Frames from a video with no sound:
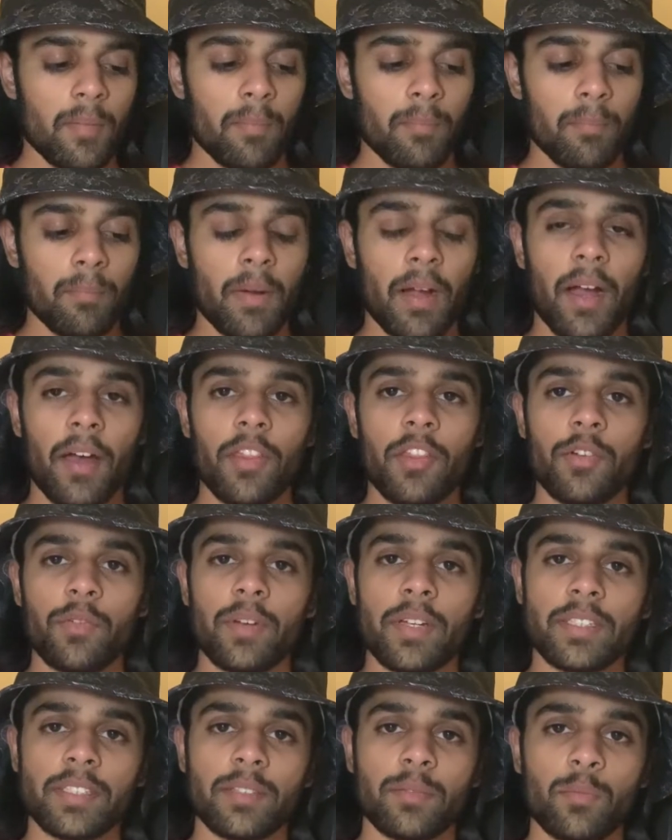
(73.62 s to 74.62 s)
My other
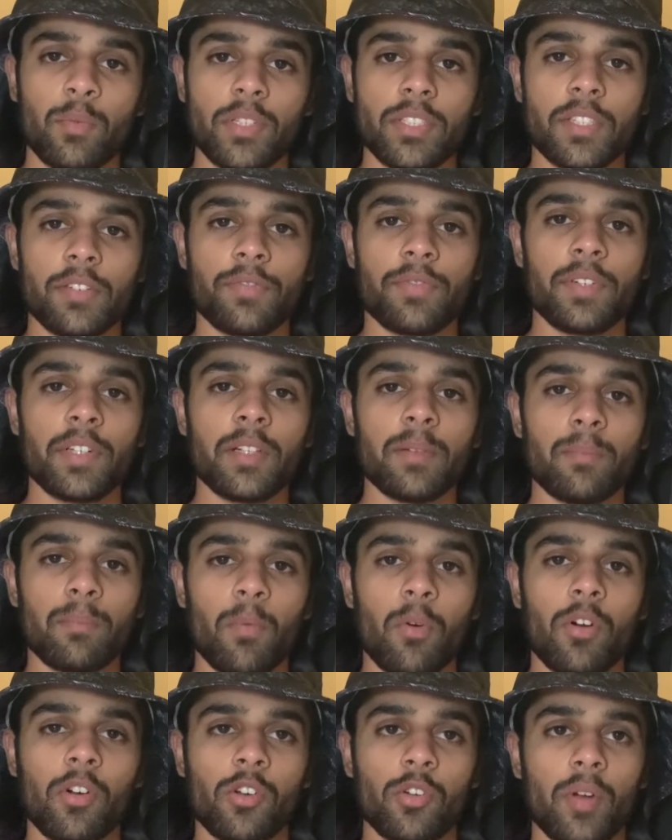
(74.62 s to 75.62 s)
reason was to feel
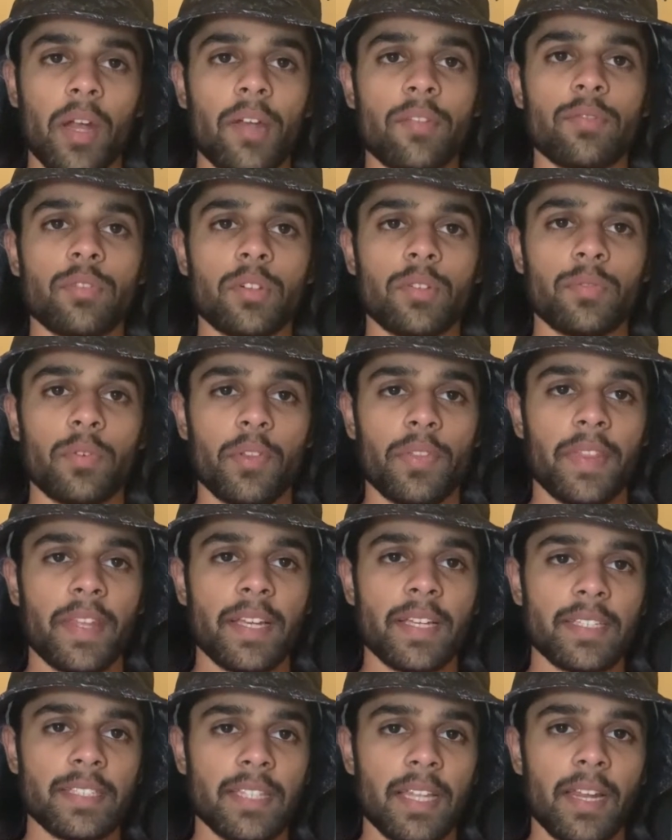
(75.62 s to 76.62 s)
more grateful for
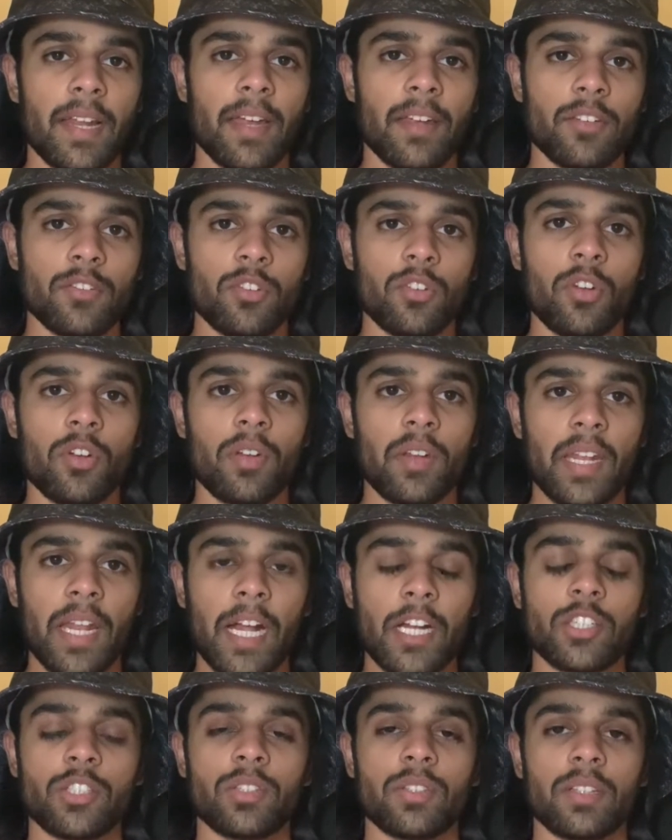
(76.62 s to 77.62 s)
things that I do not
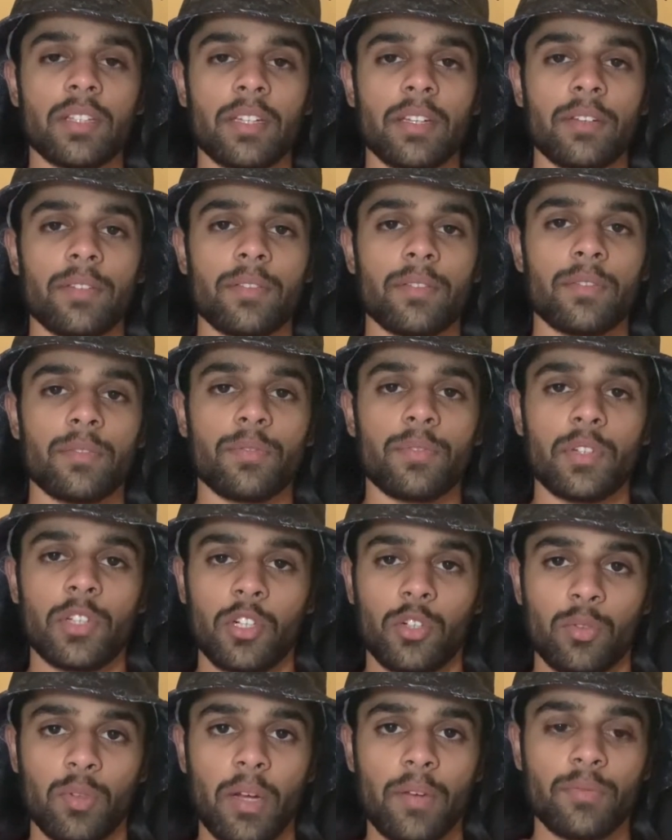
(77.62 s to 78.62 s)
naturally
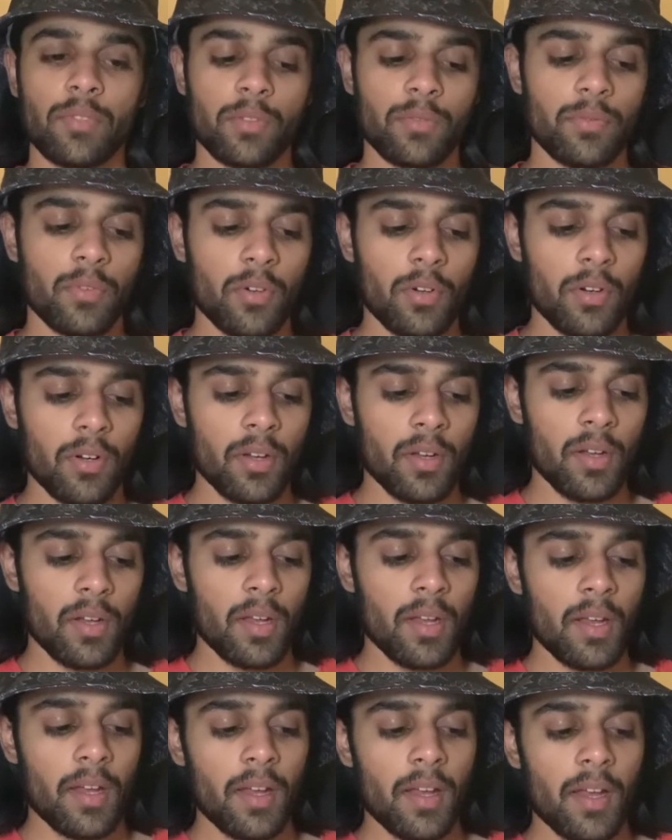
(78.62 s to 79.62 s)
feel grateful for
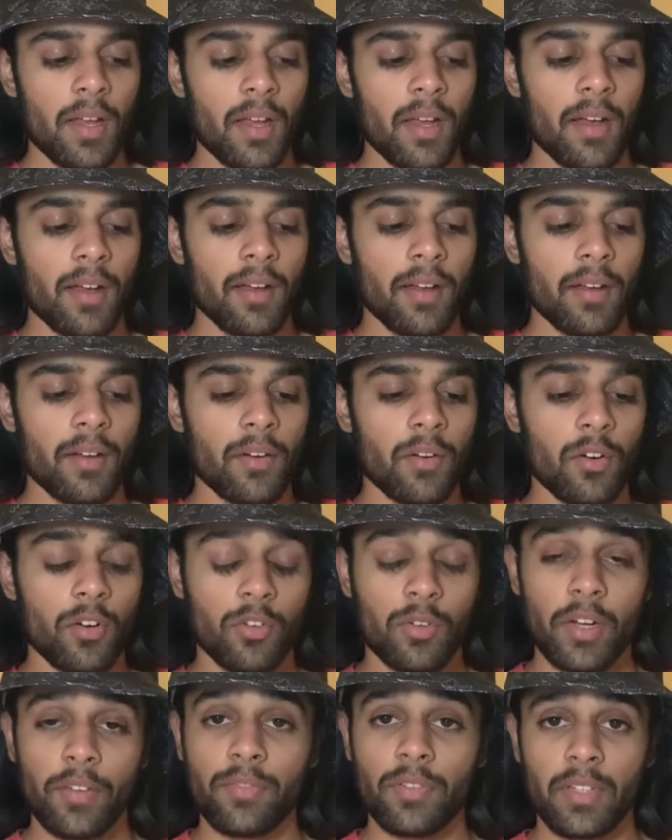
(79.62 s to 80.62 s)
or
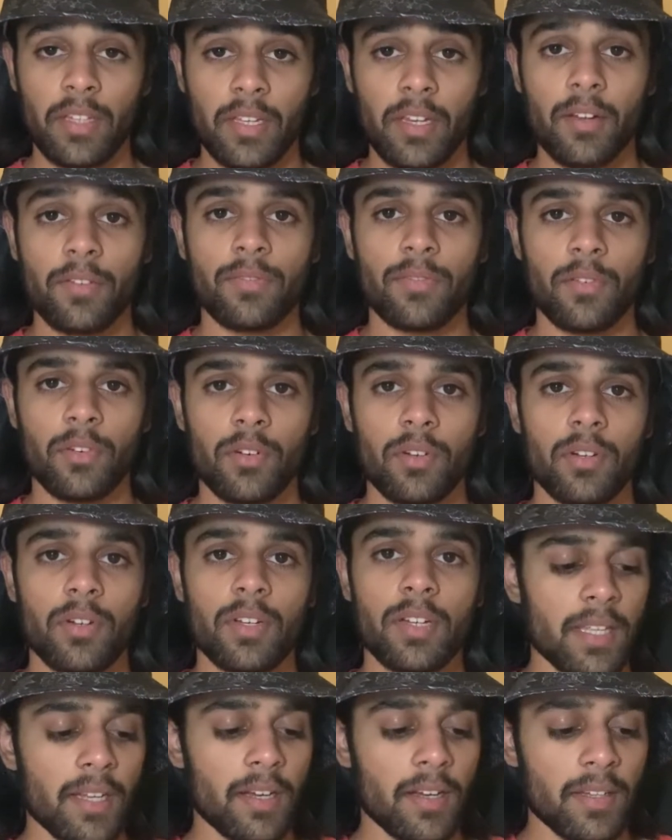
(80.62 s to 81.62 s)
grateful enough for.
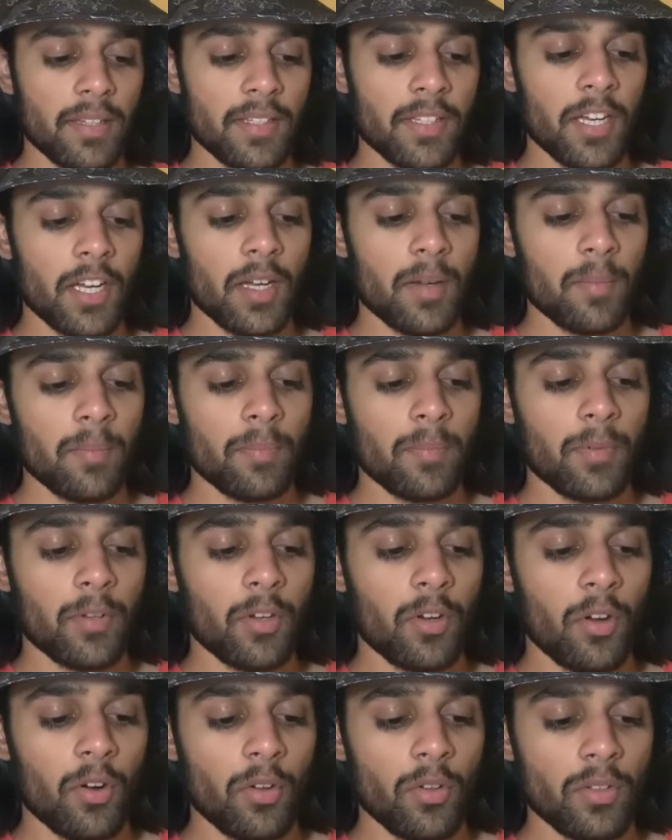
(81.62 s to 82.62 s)
A term
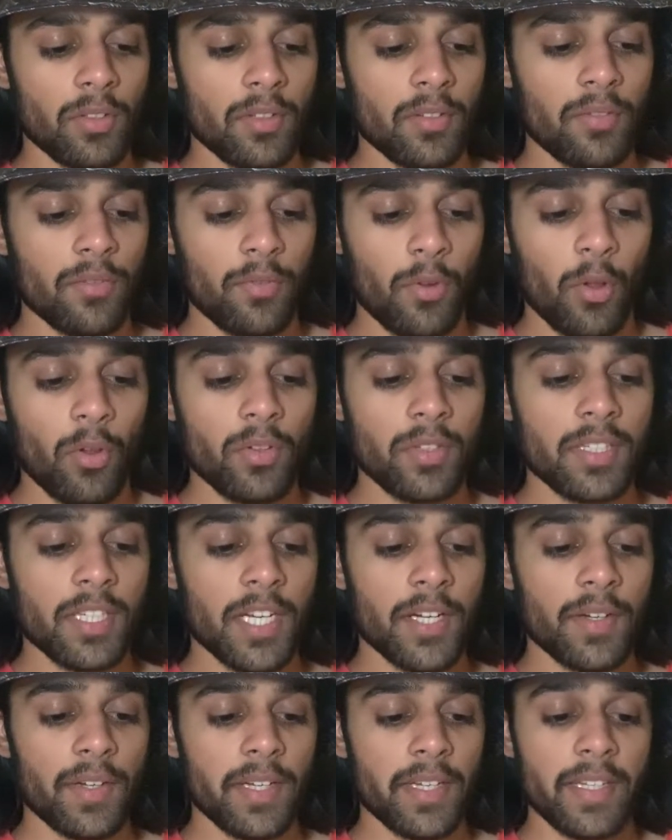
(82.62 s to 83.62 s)
called
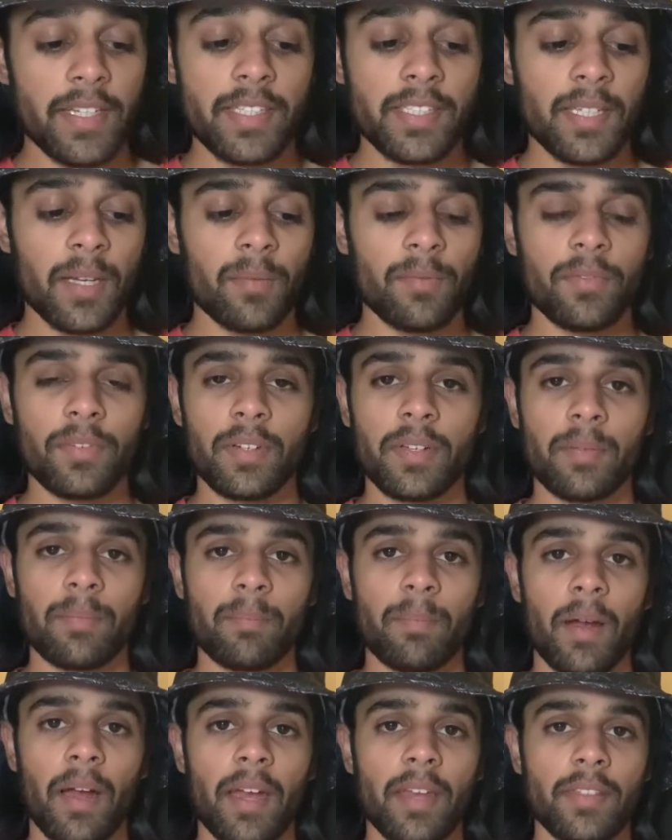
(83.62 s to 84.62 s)
voluntary
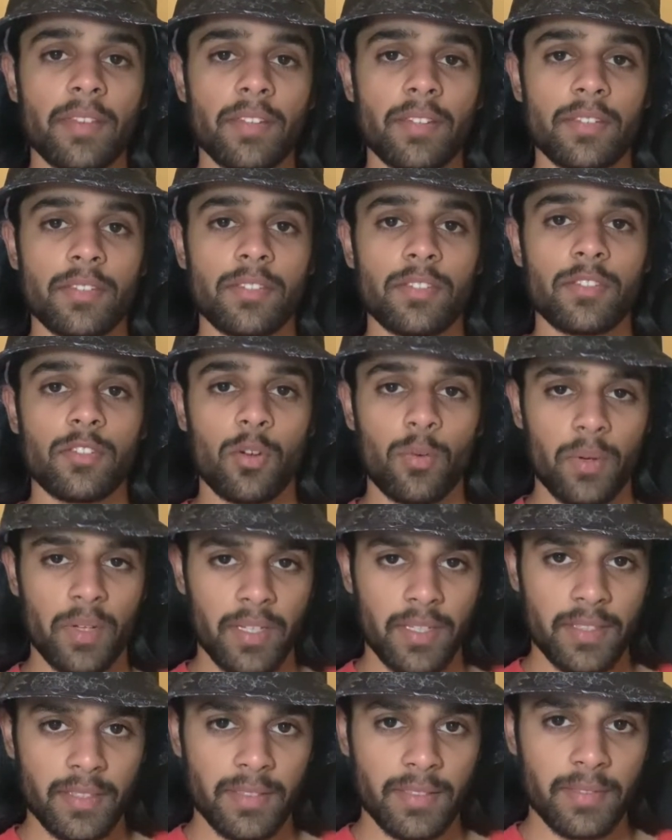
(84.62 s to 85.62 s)
discomfort by the
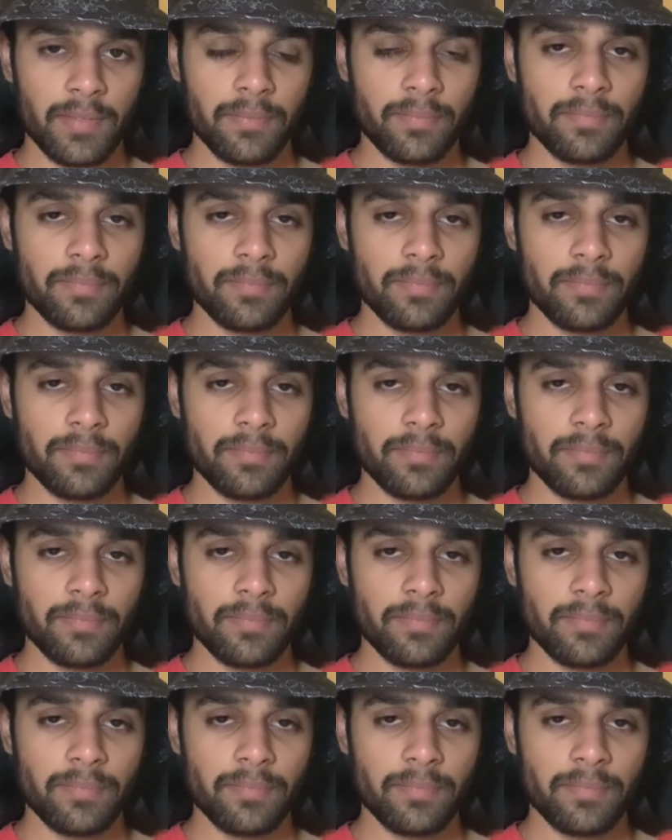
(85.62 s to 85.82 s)
Stoics.